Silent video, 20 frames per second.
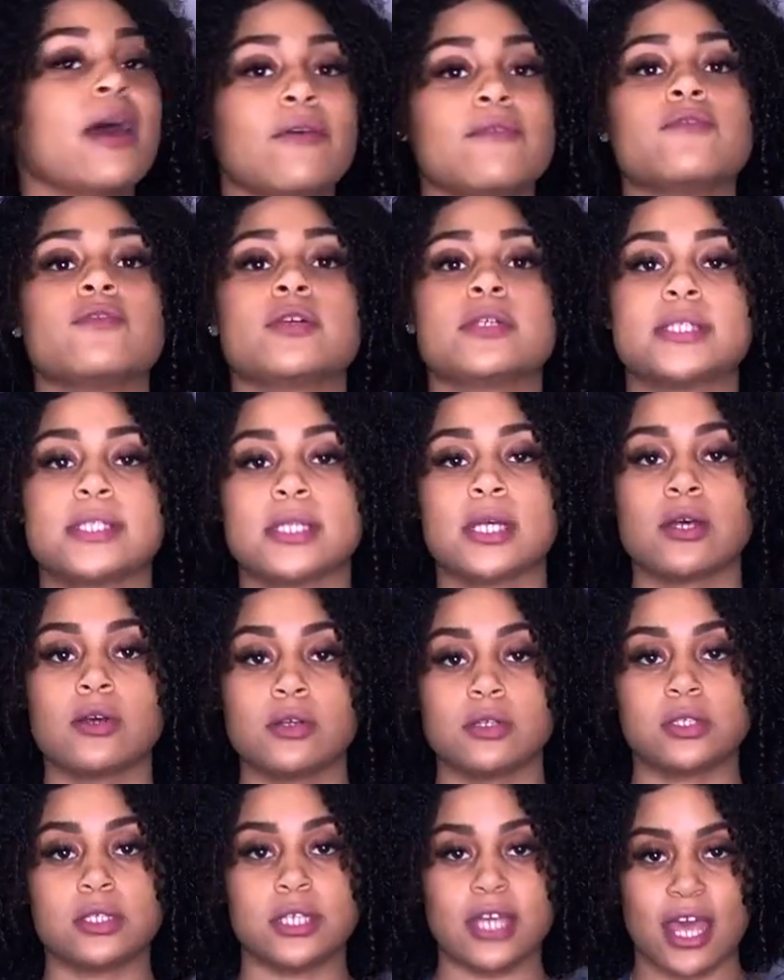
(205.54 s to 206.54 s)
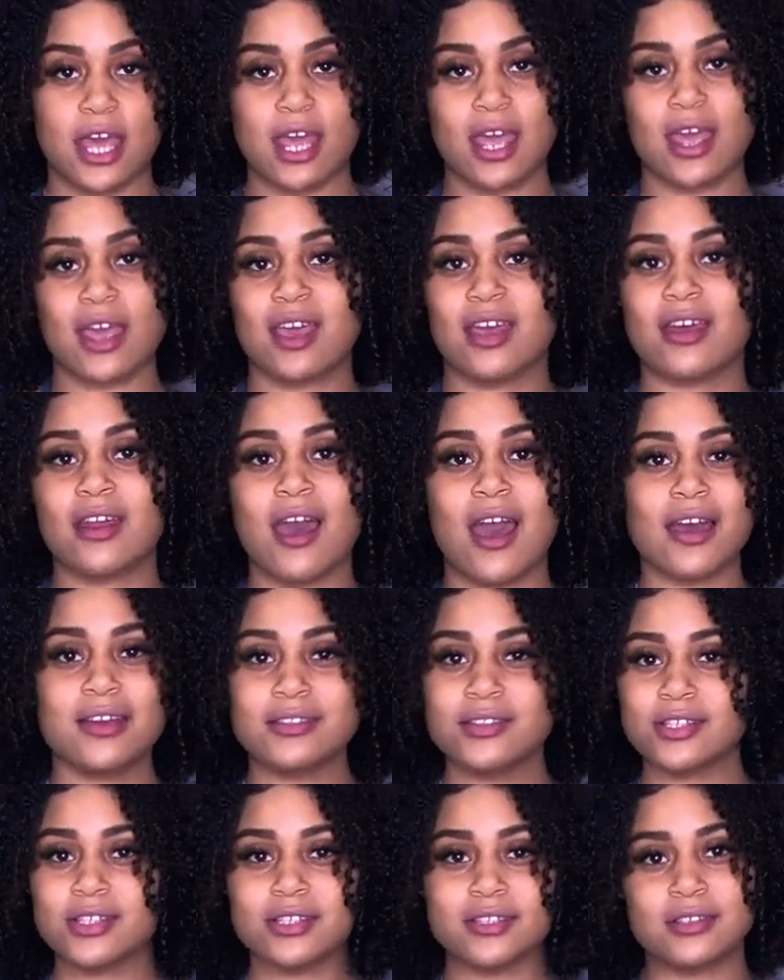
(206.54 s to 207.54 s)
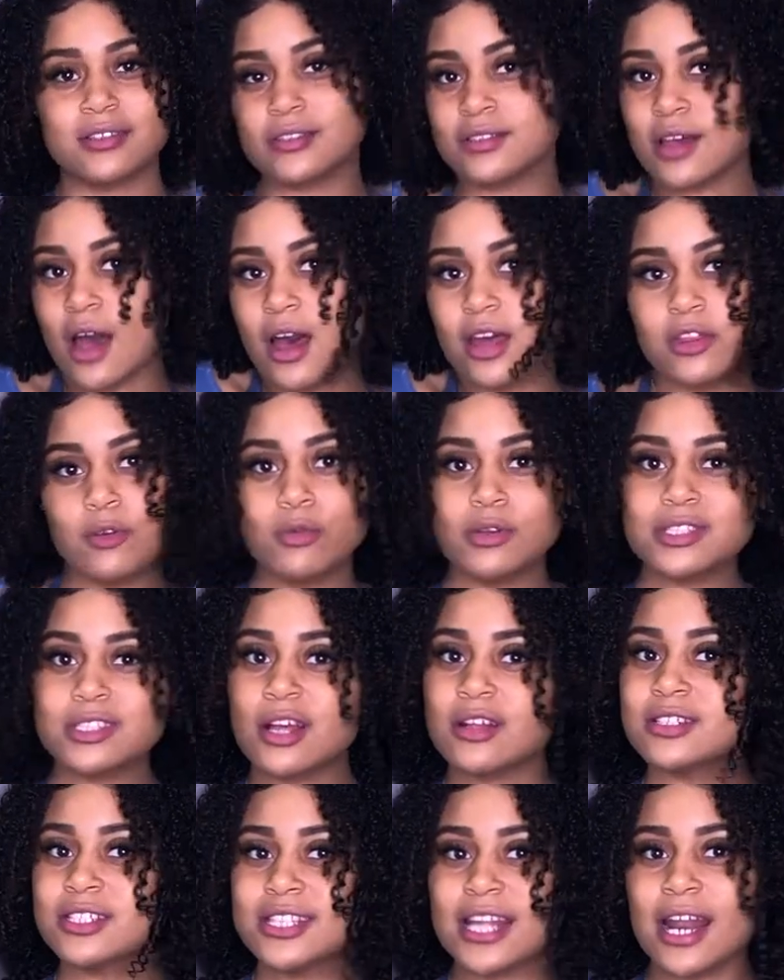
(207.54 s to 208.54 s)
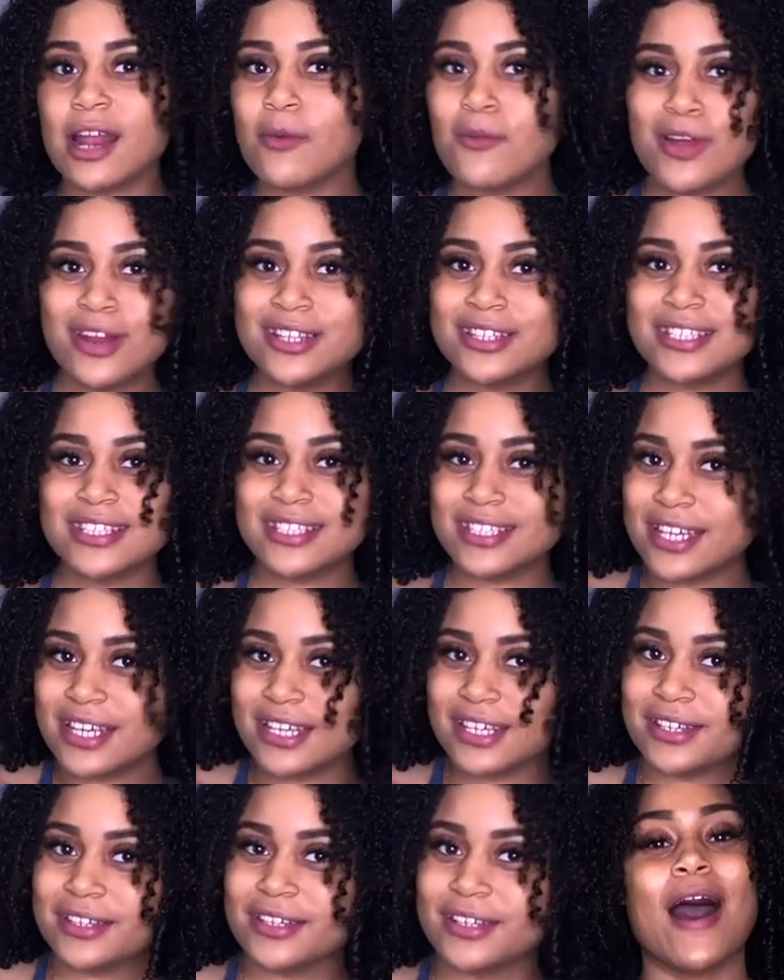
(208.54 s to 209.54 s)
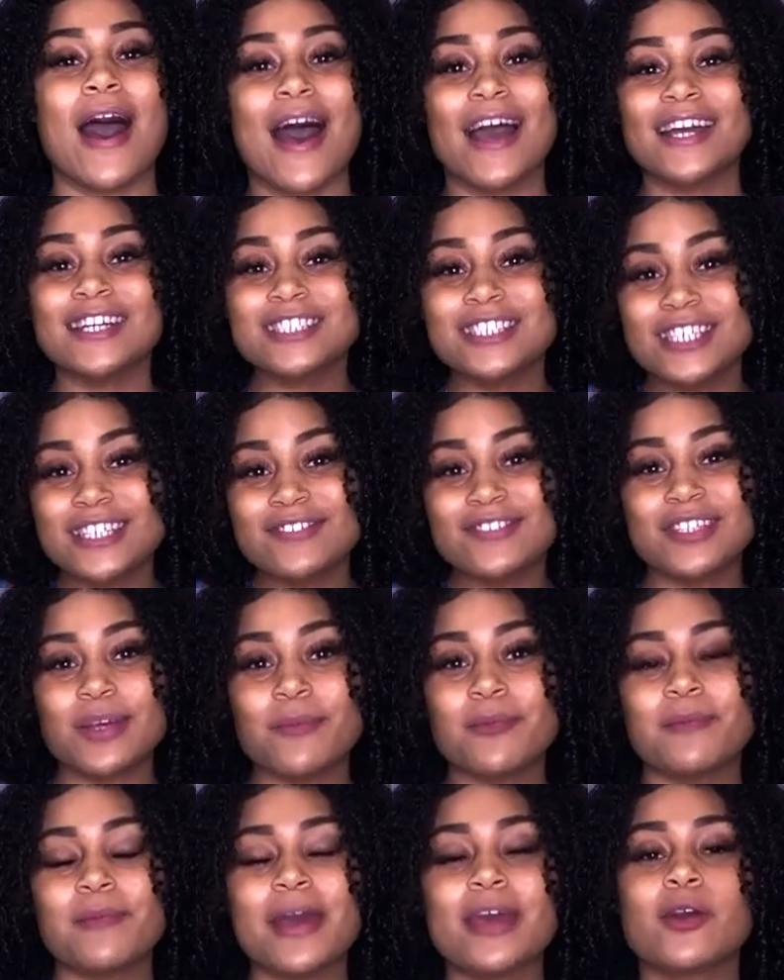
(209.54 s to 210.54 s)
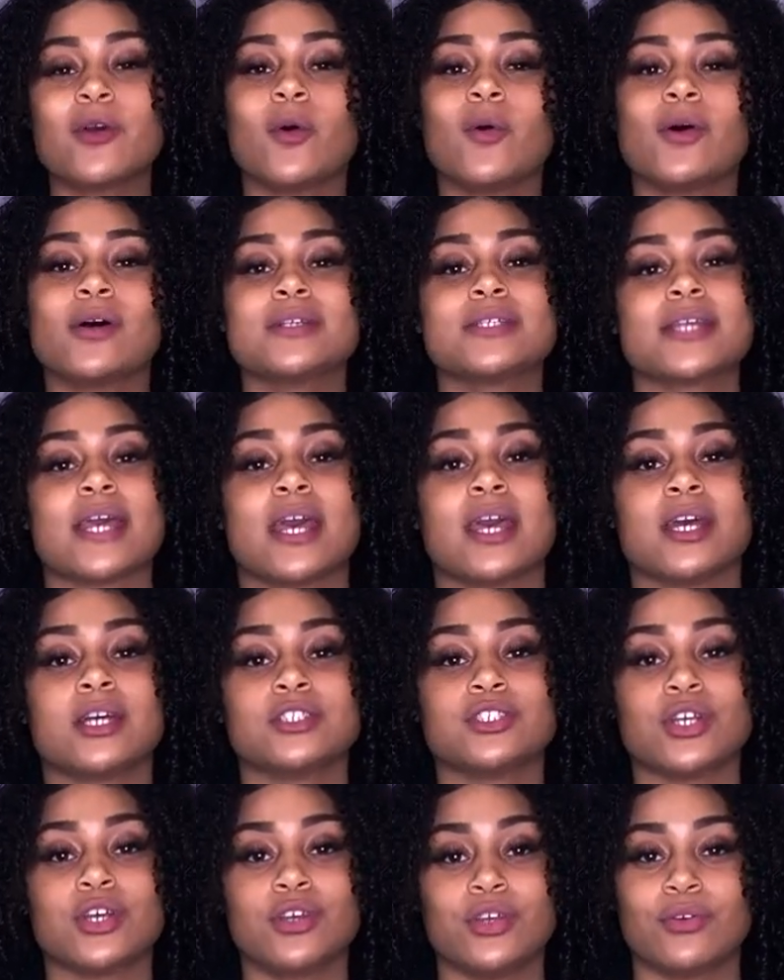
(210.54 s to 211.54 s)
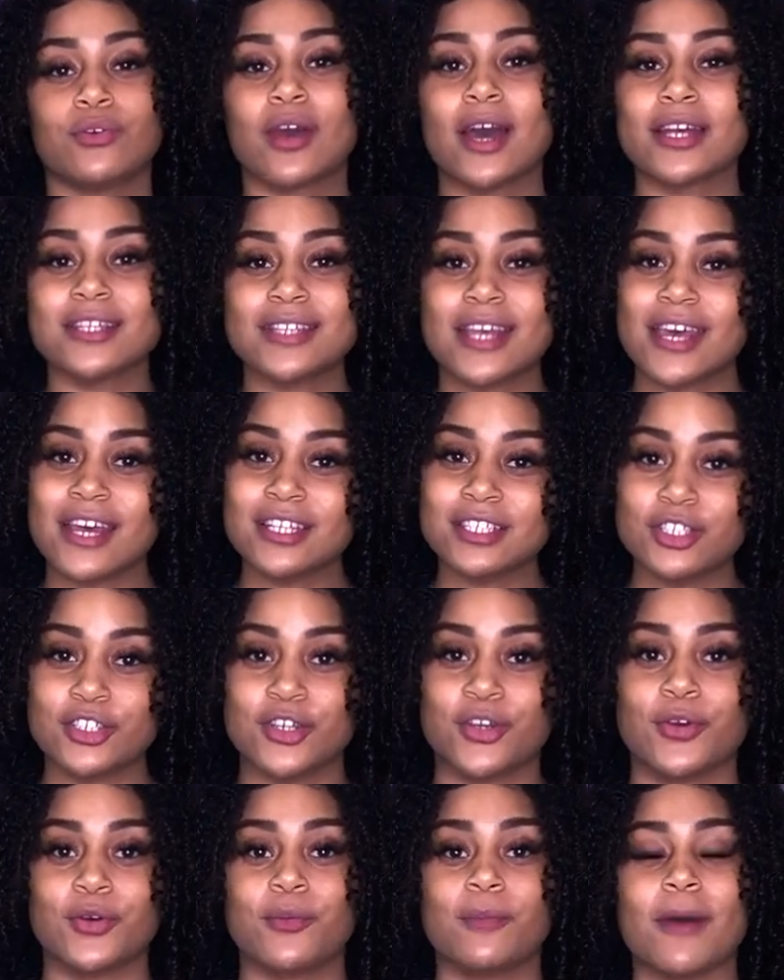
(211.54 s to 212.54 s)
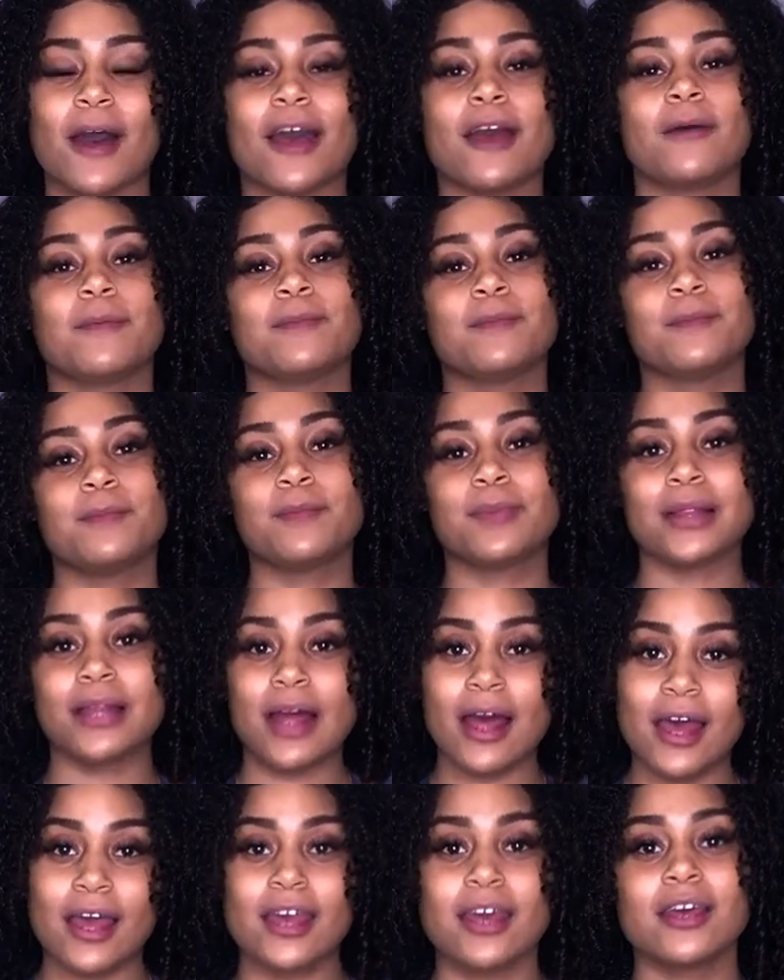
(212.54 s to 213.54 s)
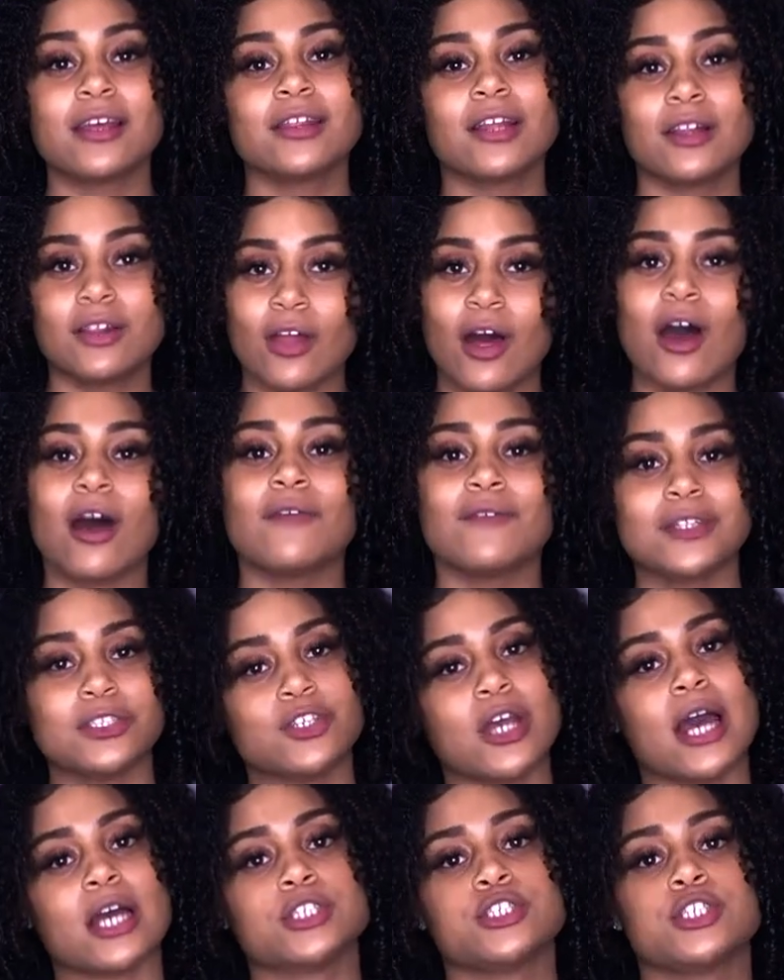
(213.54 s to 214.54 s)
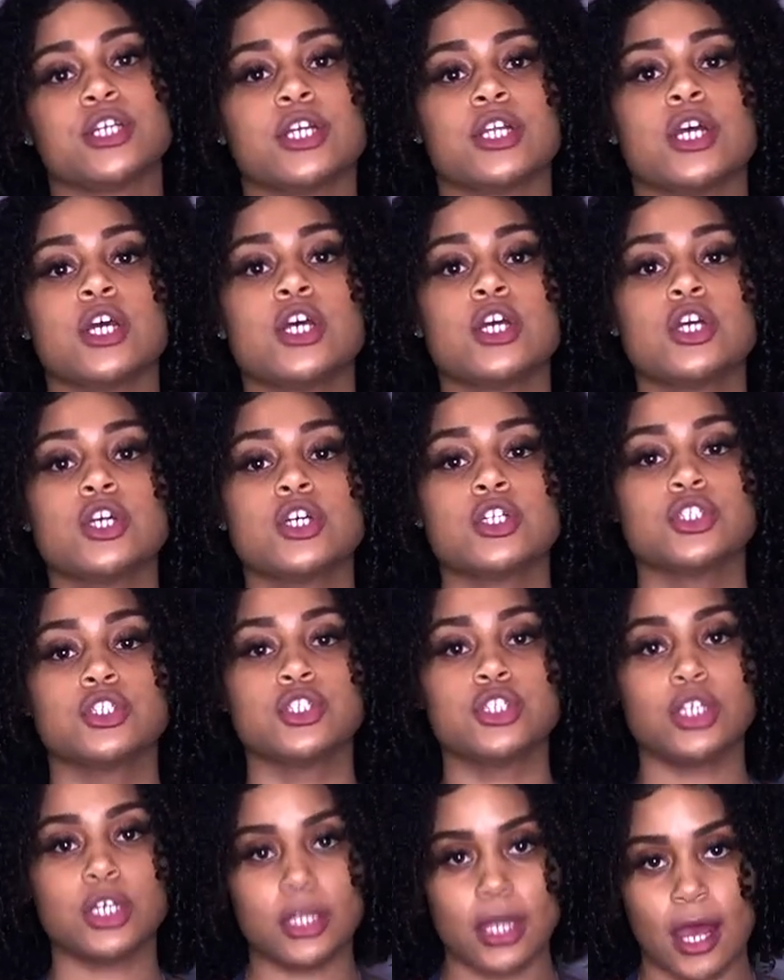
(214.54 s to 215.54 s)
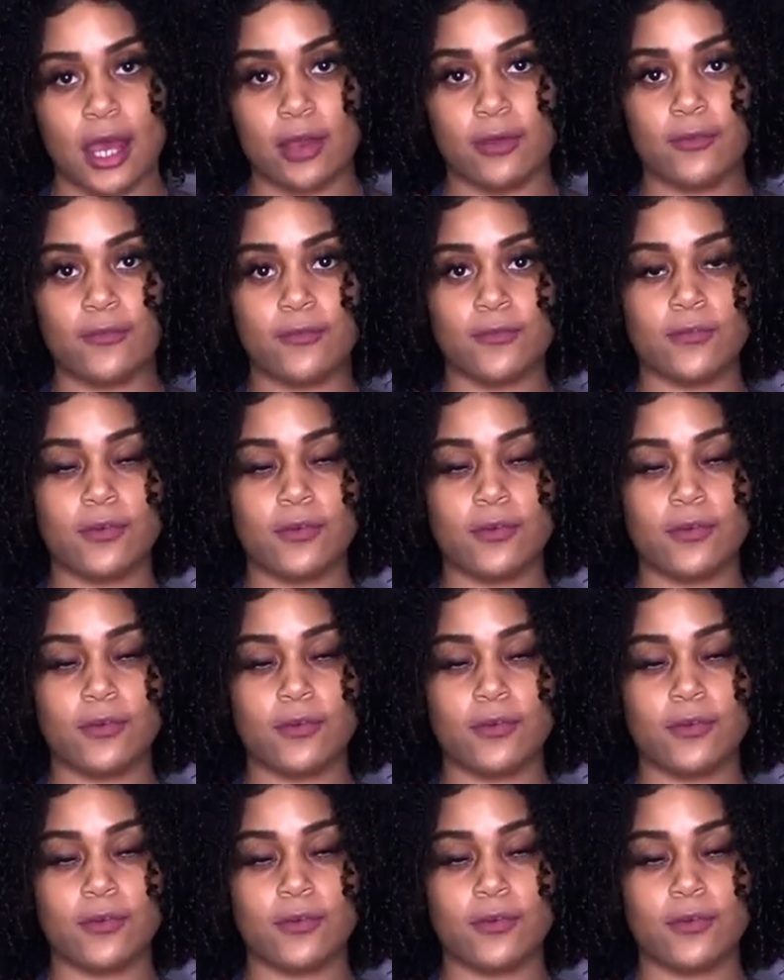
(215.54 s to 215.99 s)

every single day, and I saw the results that I wanted to see. I achieved some of my goals, and you guys can too by applying the law of attraction to your life.